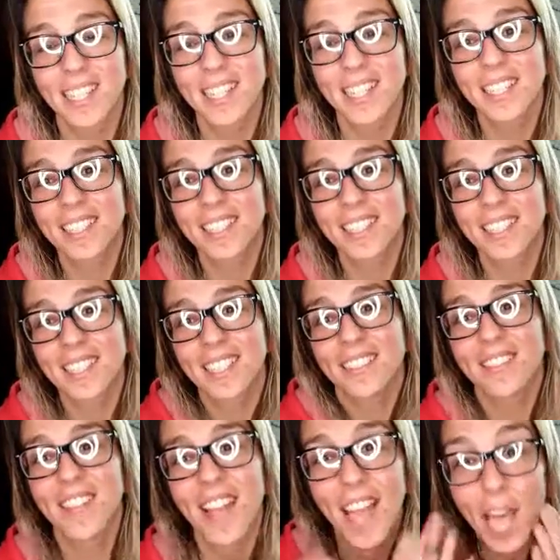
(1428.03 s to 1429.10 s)
love,
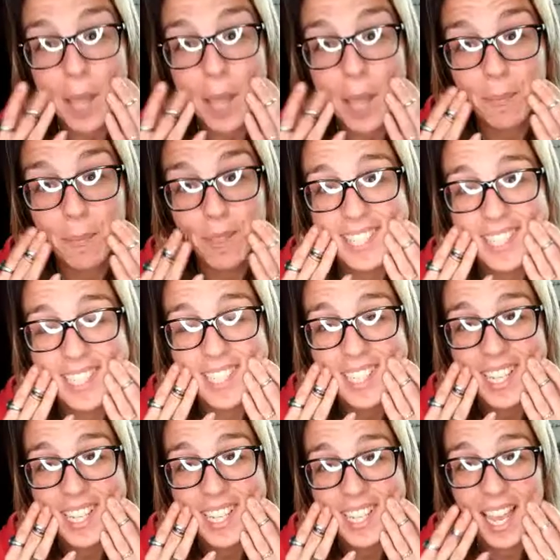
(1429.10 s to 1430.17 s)
happiness,
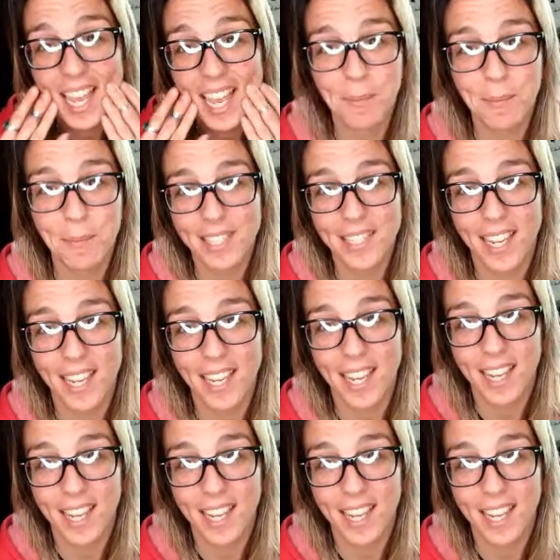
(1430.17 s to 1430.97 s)
and namaste.